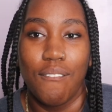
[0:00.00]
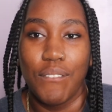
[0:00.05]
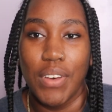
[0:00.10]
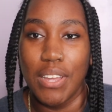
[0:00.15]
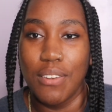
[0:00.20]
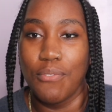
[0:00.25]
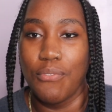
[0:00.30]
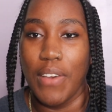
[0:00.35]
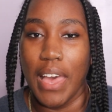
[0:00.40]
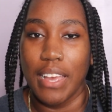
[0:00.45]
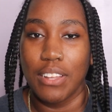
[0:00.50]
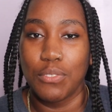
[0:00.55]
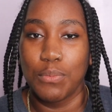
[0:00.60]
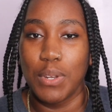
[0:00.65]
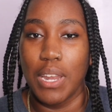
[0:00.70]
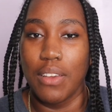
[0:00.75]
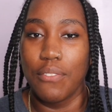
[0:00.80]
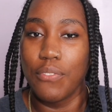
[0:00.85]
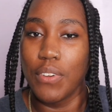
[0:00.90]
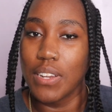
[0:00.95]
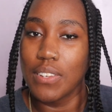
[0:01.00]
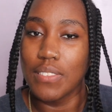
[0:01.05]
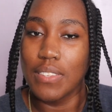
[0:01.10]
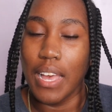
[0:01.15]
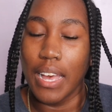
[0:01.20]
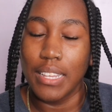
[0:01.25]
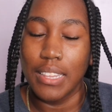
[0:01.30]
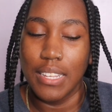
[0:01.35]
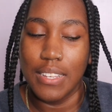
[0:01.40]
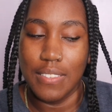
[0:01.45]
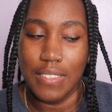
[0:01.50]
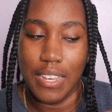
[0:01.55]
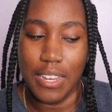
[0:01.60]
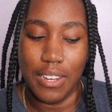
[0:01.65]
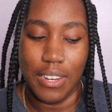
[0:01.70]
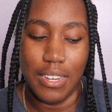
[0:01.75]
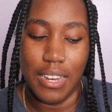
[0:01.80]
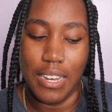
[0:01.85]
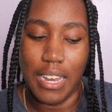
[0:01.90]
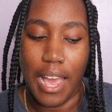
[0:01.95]
Fun fact, when I first got this
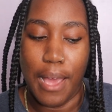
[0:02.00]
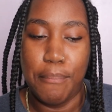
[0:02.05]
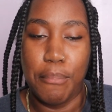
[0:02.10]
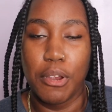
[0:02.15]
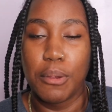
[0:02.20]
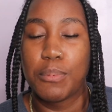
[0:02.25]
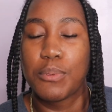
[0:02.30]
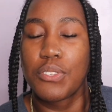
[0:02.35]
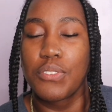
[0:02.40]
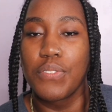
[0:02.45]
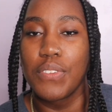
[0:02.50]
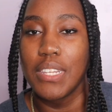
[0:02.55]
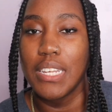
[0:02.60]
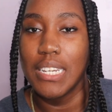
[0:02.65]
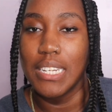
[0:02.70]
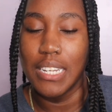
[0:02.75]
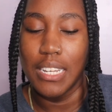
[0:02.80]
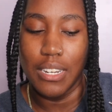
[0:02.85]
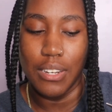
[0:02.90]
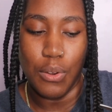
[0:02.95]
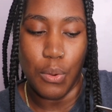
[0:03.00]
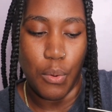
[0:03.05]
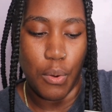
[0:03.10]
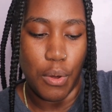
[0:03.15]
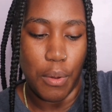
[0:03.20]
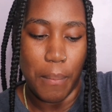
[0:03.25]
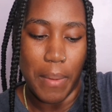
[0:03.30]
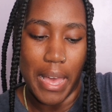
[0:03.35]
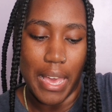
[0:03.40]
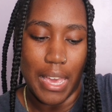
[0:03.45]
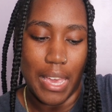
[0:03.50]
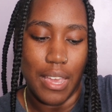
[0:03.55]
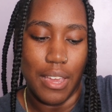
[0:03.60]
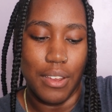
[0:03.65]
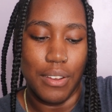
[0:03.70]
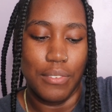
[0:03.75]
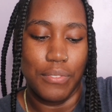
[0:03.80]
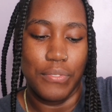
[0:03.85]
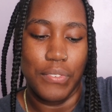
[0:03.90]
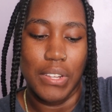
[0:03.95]
hair done, I purposefully didn't oil my
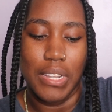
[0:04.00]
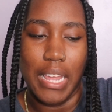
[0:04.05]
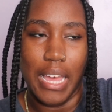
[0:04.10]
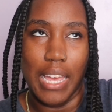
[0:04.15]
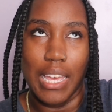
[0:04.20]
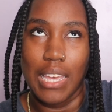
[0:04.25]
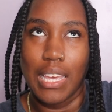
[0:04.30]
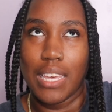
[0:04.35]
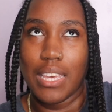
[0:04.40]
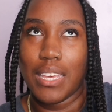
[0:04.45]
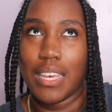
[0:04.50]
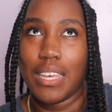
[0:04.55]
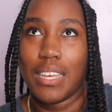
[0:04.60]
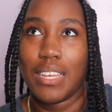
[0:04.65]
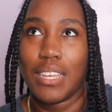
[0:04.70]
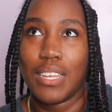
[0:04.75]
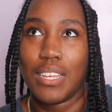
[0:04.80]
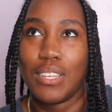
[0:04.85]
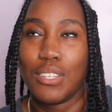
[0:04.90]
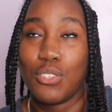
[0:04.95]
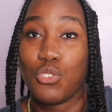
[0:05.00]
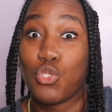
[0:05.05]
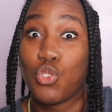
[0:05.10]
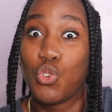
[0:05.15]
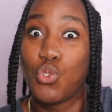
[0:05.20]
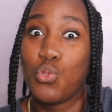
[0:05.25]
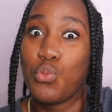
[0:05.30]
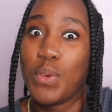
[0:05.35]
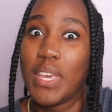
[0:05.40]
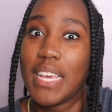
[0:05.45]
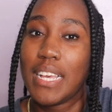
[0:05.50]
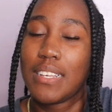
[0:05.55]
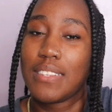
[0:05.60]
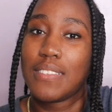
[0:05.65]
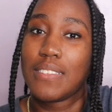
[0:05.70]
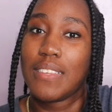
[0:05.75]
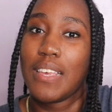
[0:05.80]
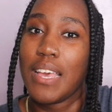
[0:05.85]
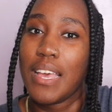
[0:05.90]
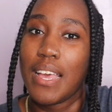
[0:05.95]
hair for like 2 weeks.
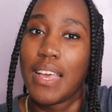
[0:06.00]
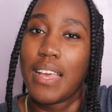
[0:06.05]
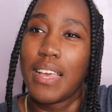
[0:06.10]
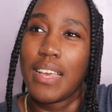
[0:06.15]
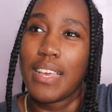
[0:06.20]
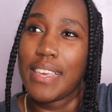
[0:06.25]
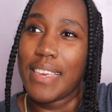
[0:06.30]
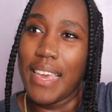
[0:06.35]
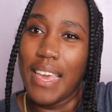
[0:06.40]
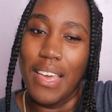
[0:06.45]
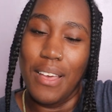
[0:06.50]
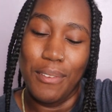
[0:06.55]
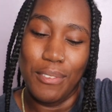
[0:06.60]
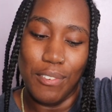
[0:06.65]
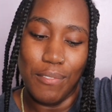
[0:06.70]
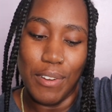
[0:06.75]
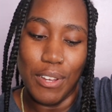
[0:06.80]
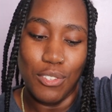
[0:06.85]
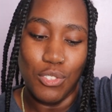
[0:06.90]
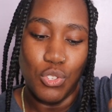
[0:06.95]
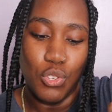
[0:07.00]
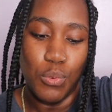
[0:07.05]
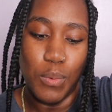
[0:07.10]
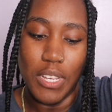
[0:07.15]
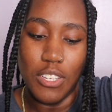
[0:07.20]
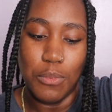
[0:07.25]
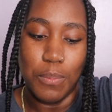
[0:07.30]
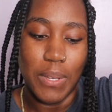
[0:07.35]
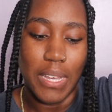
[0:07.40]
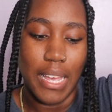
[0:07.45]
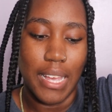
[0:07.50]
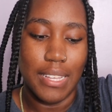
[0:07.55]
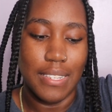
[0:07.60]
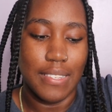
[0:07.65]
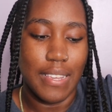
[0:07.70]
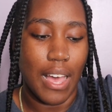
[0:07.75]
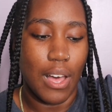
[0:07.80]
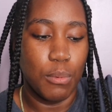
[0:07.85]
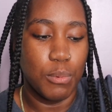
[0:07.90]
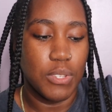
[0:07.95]
Yeah, it was around 2 weeks
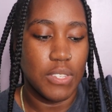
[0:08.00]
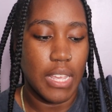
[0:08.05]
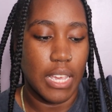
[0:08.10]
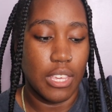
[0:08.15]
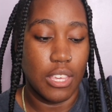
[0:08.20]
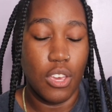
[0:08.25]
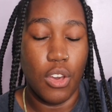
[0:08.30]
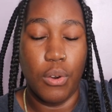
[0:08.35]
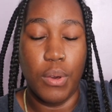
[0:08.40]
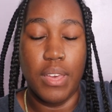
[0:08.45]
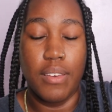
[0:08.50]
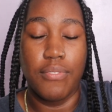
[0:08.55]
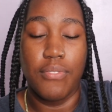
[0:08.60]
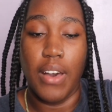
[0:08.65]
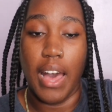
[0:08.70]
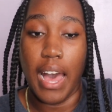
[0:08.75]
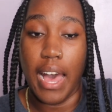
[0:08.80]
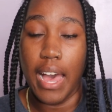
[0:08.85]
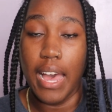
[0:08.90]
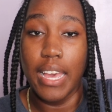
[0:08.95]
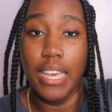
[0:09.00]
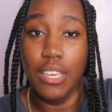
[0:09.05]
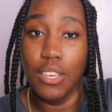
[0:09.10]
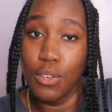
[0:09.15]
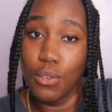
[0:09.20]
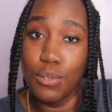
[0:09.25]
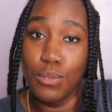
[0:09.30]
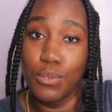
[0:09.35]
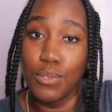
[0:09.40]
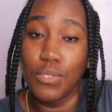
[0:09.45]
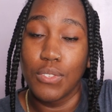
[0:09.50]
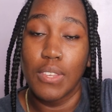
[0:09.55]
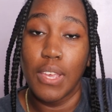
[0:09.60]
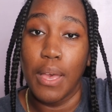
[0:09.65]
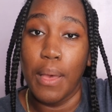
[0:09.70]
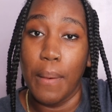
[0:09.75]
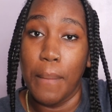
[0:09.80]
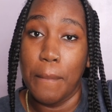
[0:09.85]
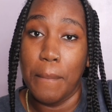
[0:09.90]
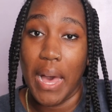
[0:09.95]
because I was like, yo, if I use
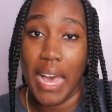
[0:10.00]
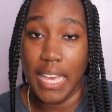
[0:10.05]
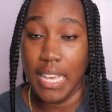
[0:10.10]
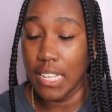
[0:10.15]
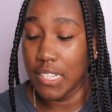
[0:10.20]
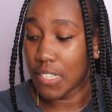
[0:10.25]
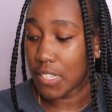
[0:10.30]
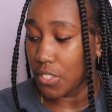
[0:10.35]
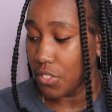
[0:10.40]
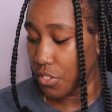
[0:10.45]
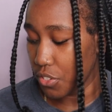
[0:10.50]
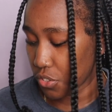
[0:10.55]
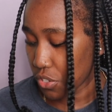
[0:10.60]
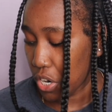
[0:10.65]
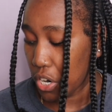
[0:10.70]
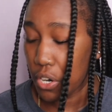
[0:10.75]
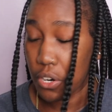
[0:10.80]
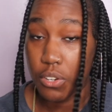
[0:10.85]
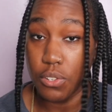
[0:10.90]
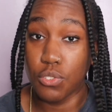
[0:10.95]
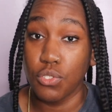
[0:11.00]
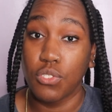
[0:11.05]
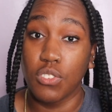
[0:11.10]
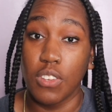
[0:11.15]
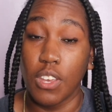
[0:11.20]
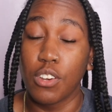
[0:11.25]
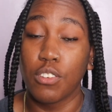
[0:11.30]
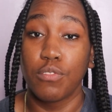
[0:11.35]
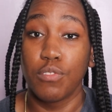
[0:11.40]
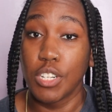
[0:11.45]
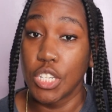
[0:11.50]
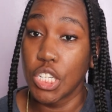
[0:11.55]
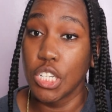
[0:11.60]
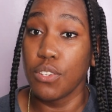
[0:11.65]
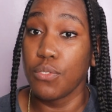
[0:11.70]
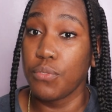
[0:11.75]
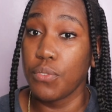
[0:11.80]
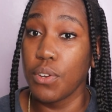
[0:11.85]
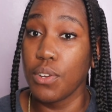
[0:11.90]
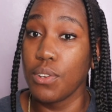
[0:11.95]
my ancestors curls, rich
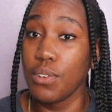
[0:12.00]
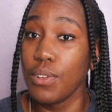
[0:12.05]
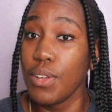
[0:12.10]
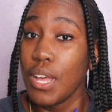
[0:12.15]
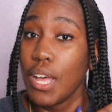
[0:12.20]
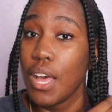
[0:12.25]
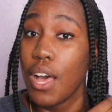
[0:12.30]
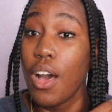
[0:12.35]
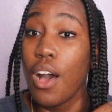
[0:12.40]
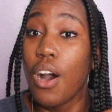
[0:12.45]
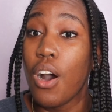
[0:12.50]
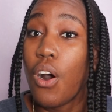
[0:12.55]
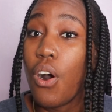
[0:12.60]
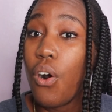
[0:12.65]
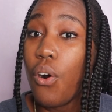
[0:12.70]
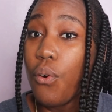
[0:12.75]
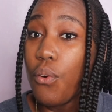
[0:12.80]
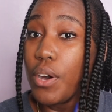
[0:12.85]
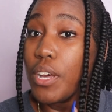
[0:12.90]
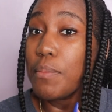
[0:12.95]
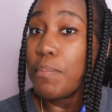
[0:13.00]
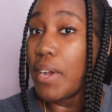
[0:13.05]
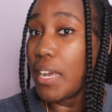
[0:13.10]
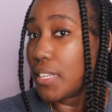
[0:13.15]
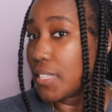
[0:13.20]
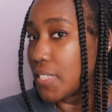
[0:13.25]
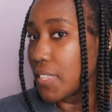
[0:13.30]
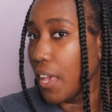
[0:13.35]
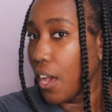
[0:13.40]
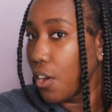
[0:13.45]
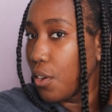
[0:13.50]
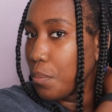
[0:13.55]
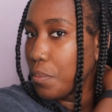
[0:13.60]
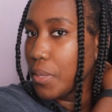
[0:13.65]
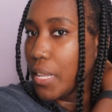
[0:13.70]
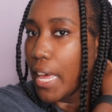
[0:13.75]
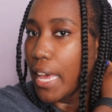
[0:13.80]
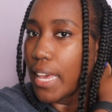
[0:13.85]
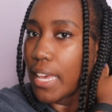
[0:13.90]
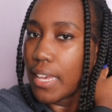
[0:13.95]
and full, on my scalp,
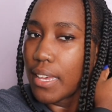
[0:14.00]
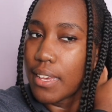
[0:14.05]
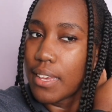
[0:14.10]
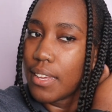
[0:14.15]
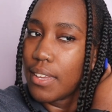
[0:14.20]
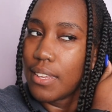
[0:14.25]
like,